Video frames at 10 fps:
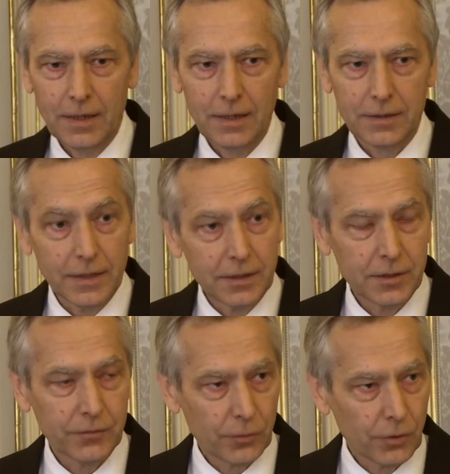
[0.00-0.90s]
a
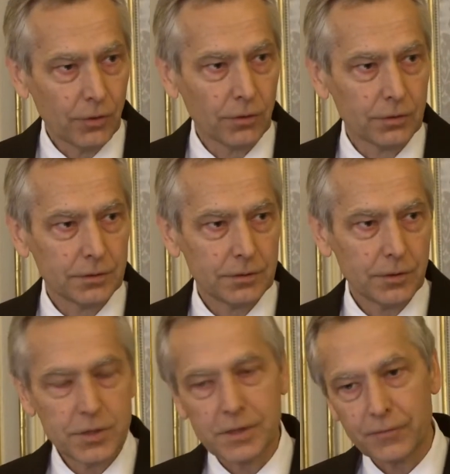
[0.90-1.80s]
dignity for all,
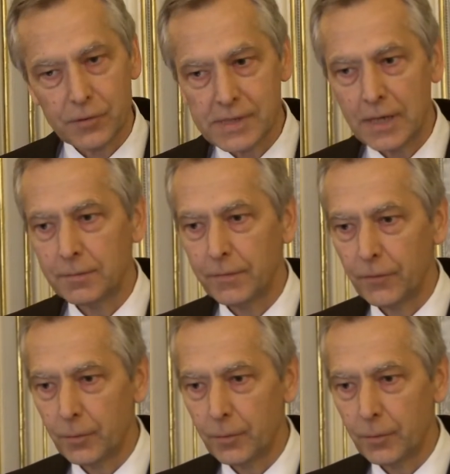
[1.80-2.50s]
not just for some, for